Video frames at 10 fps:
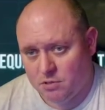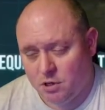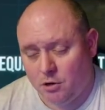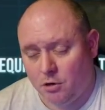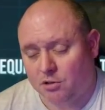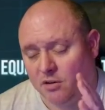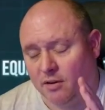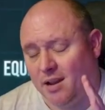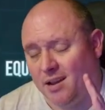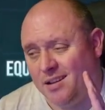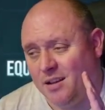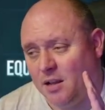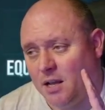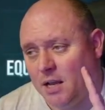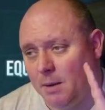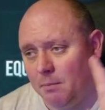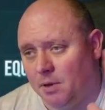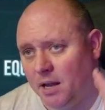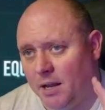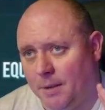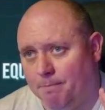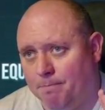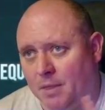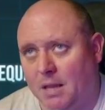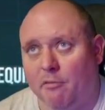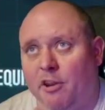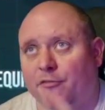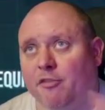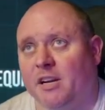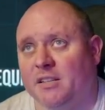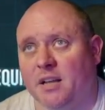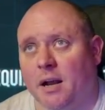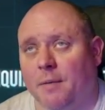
Oh no, sorry. I'm lying. Let me rephrase that.